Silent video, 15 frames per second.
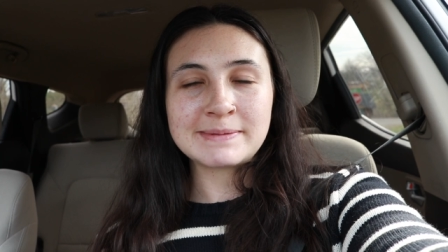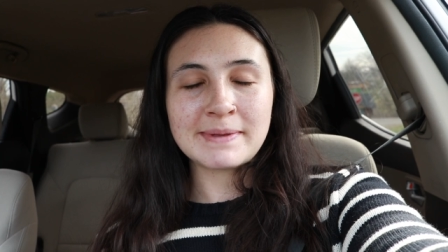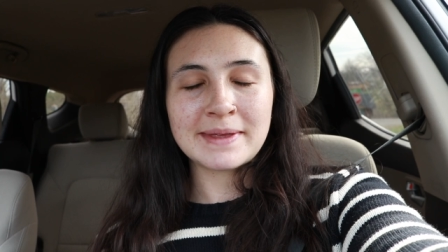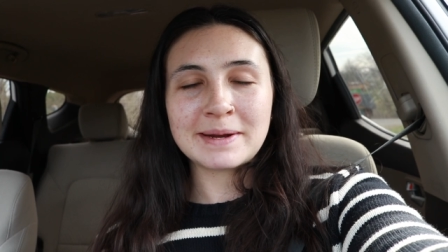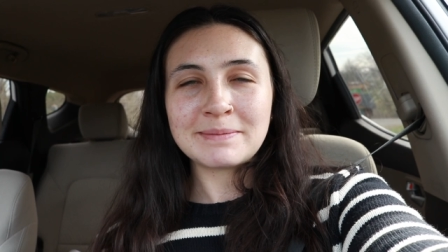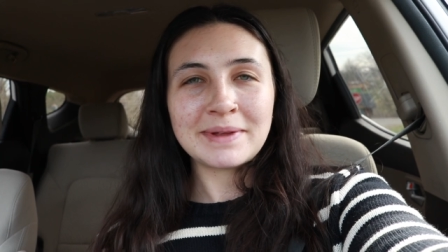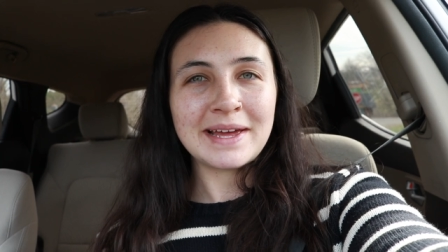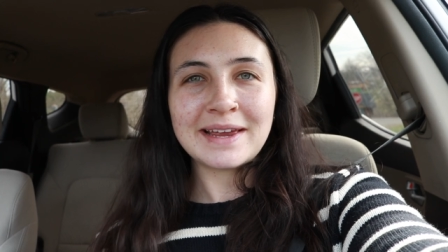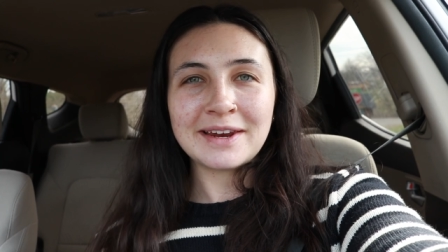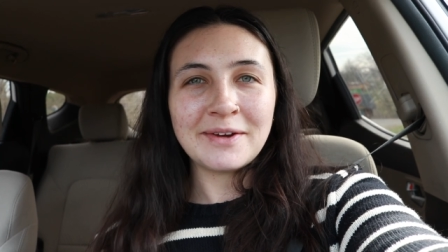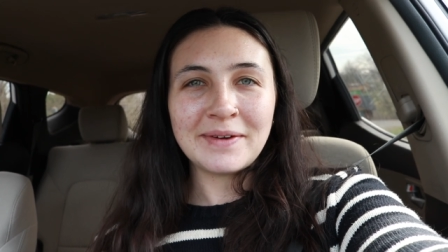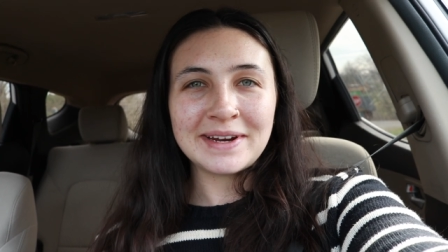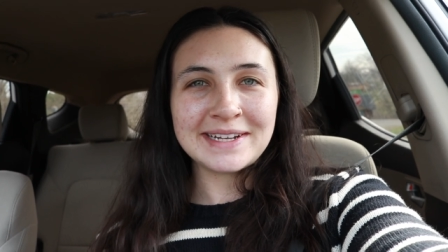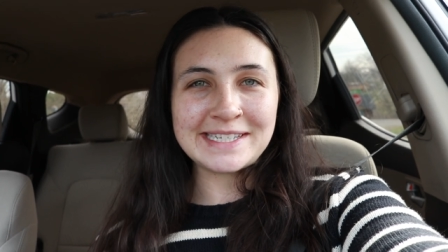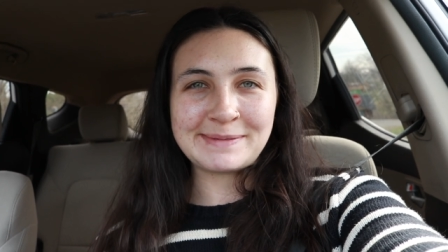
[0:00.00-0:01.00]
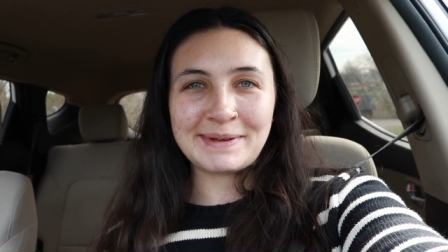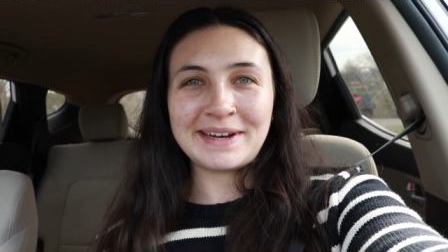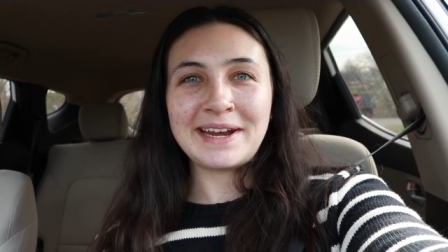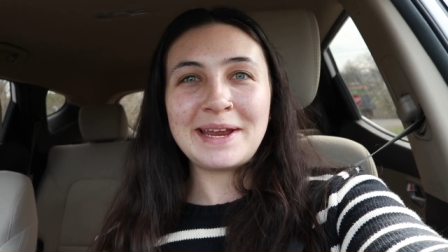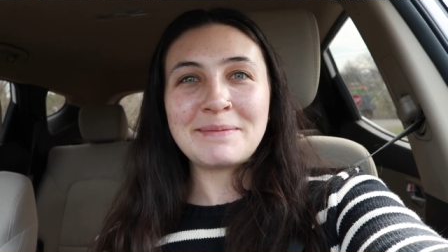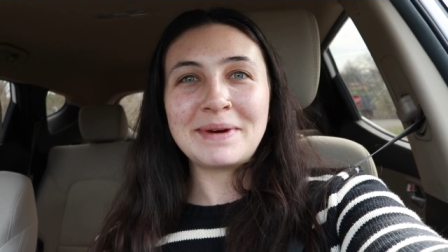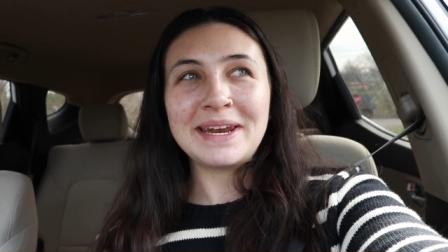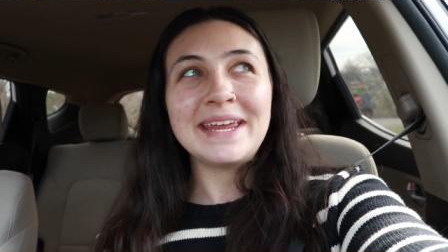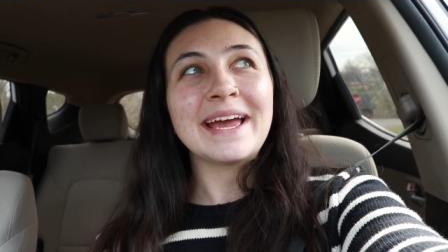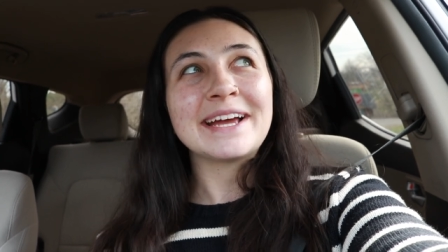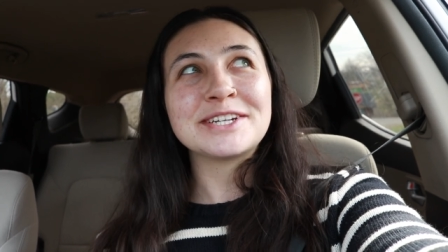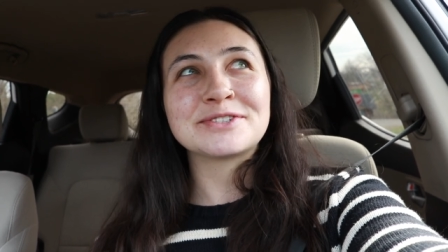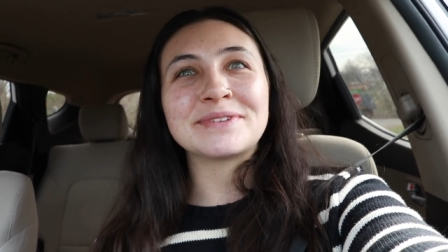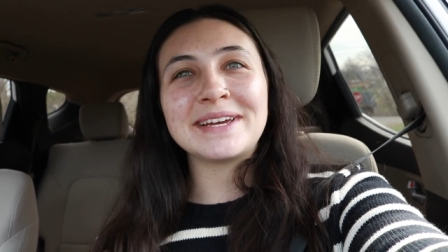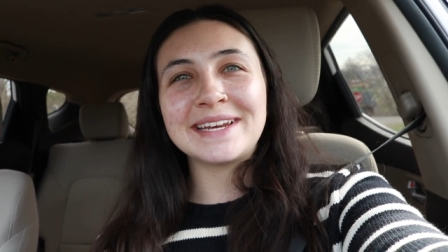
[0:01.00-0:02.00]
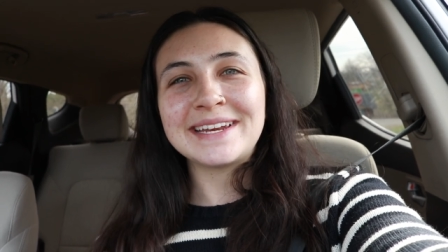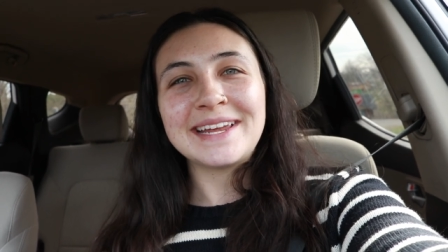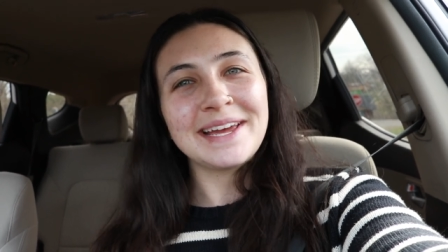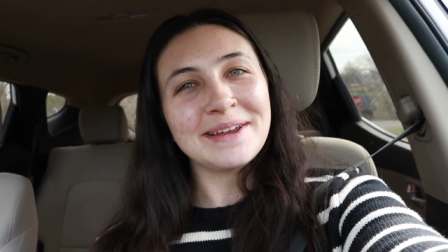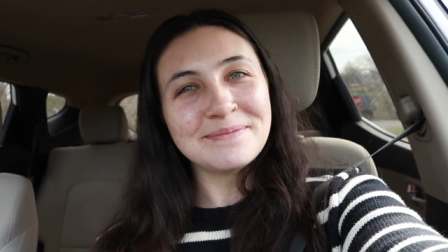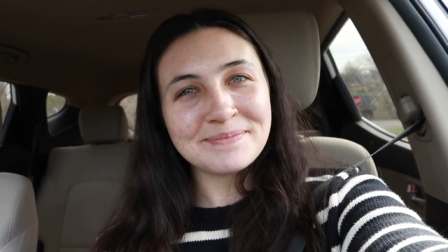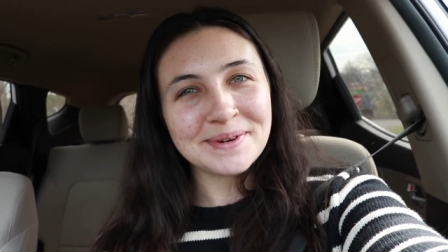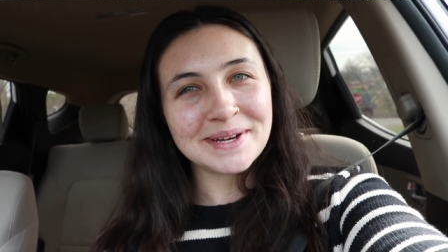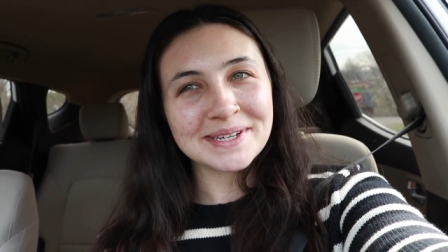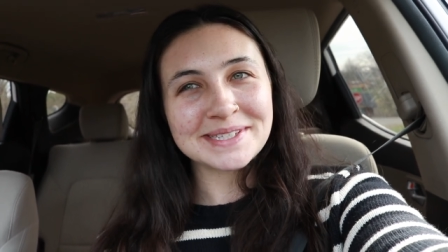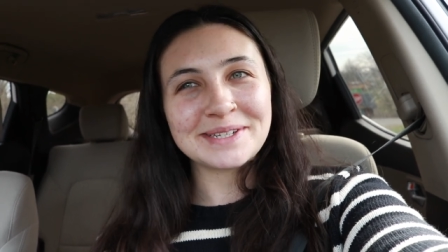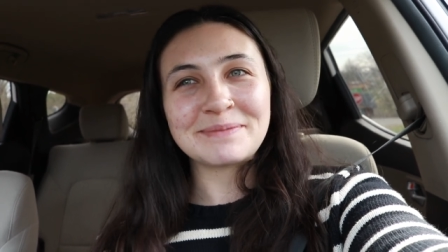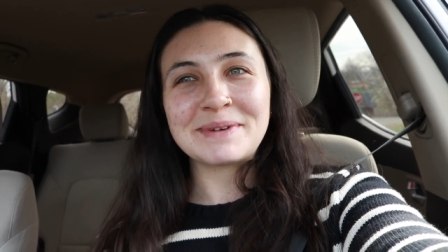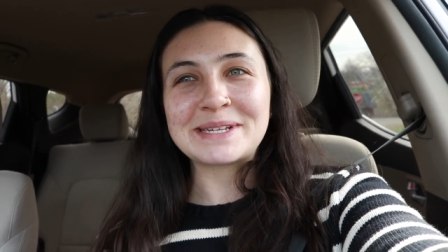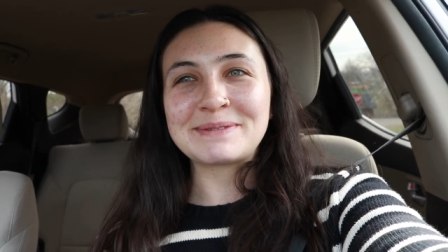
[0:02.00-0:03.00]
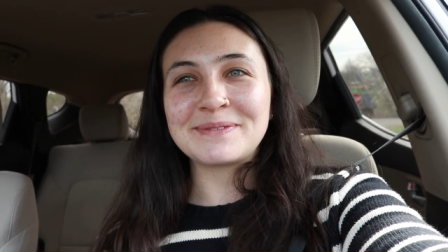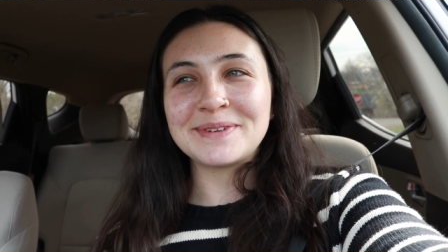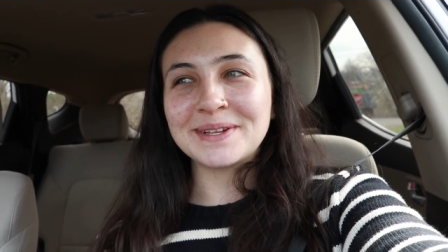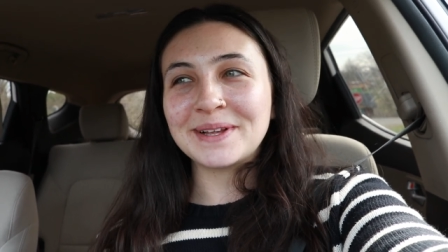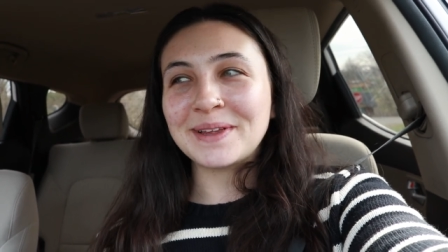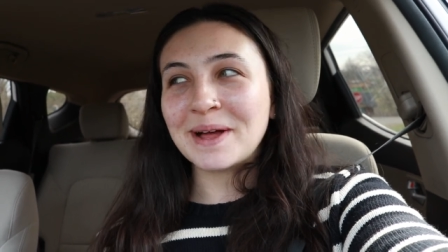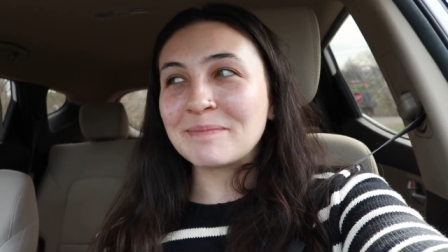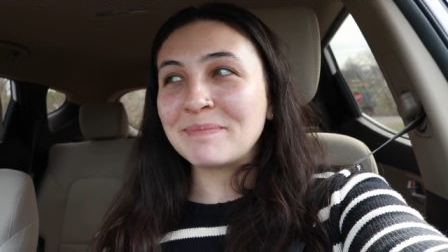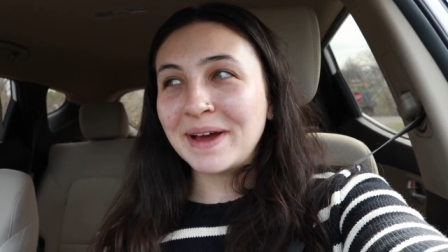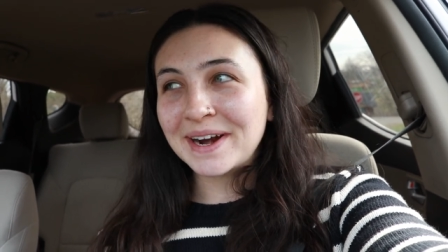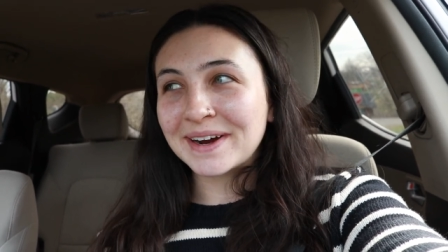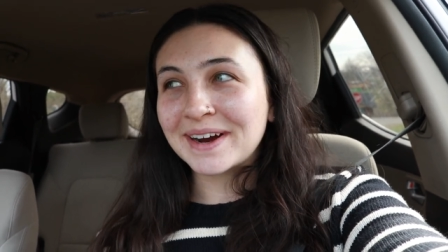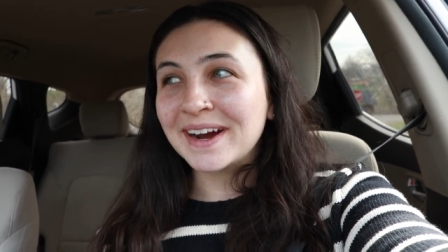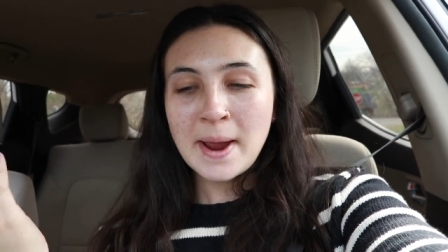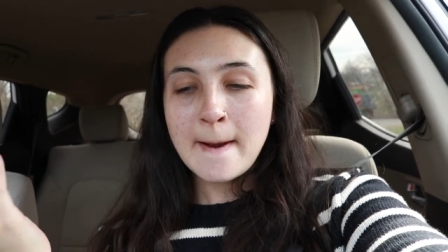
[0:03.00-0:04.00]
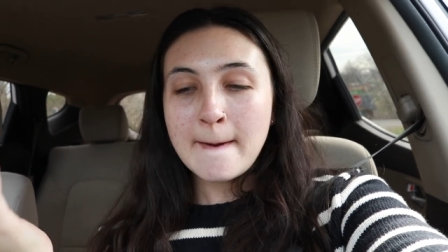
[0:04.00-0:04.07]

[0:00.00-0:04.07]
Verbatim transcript: But then I'm like, no, I didn't spend any money. I traded in books. So it makes me feel a lot better.